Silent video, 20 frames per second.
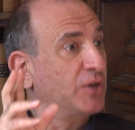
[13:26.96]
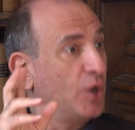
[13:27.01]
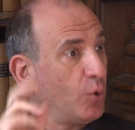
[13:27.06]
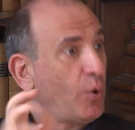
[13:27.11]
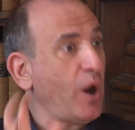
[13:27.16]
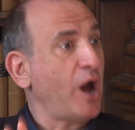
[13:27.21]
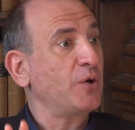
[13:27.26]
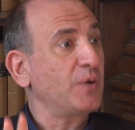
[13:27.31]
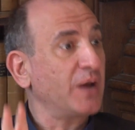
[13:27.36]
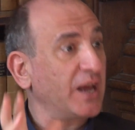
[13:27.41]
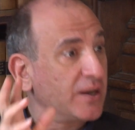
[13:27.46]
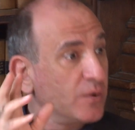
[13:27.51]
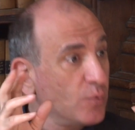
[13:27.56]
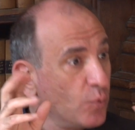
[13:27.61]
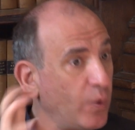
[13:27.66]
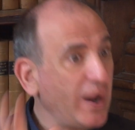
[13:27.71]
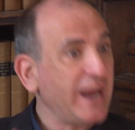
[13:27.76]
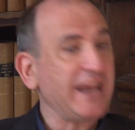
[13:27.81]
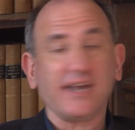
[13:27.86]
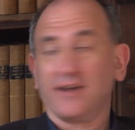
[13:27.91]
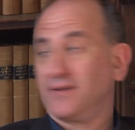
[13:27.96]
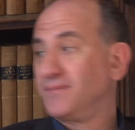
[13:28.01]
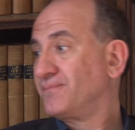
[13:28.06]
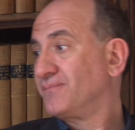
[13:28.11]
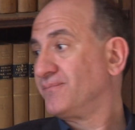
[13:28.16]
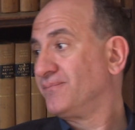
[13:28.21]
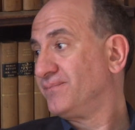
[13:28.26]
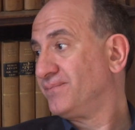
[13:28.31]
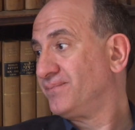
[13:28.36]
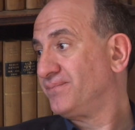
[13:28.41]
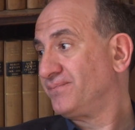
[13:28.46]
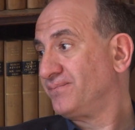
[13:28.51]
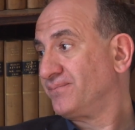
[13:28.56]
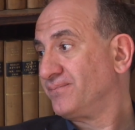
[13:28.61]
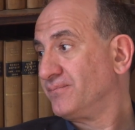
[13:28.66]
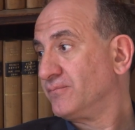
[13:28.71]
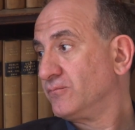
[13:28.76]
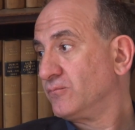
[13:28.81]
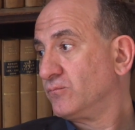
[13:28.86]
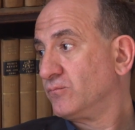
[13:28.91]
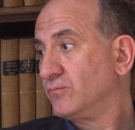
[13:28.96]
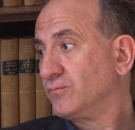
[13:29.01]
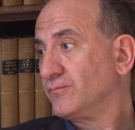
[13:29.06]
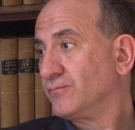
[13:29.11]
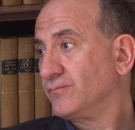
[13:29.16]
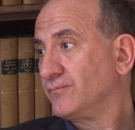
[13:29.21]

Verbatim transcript: go out and win. So what do you